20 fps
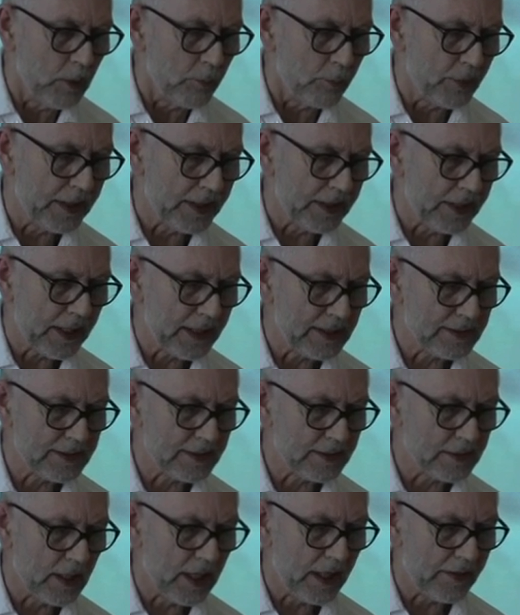But in
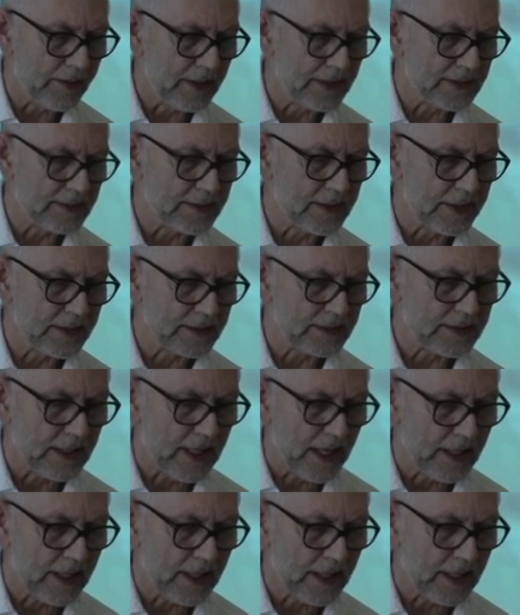cases like this, there's